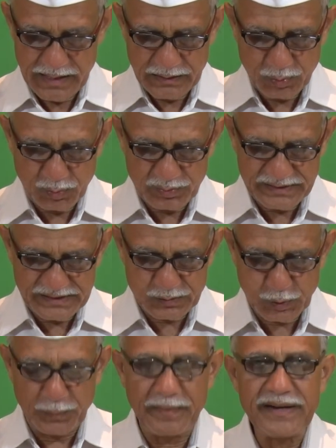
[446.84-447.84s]
to the
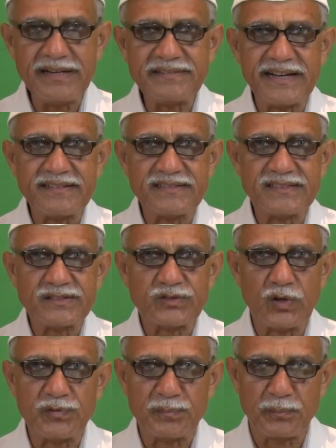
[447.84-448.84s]
superintendents
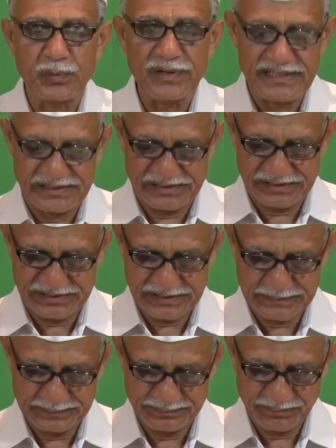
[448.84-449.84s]
of police
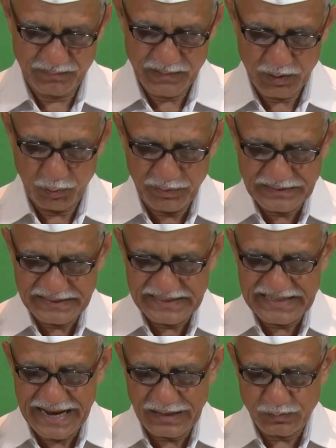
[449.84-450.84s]
with
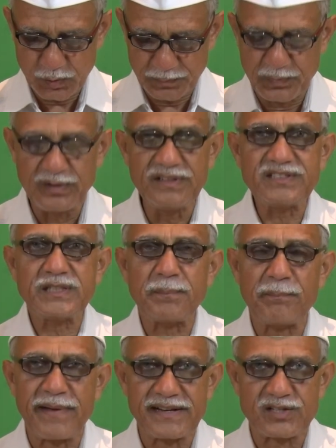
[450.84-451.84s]
regard to police
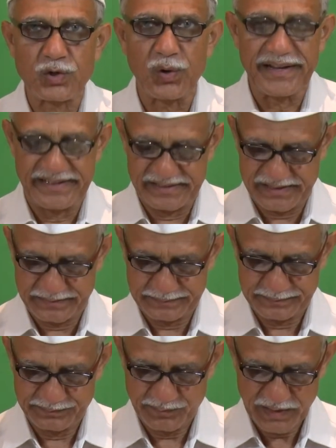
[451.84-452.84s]
patrolling
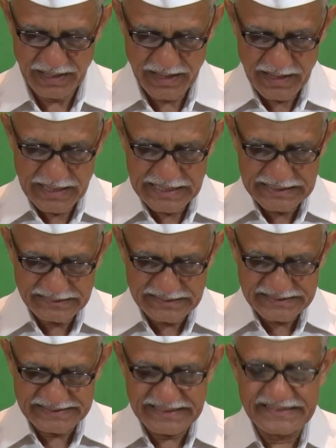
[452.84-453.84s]
in the
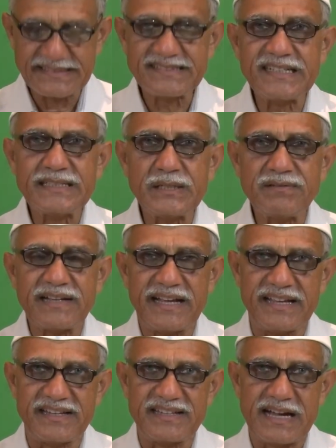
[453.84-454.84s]
sensitive
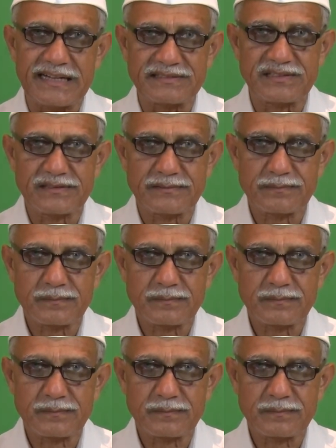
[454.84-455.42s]
areas,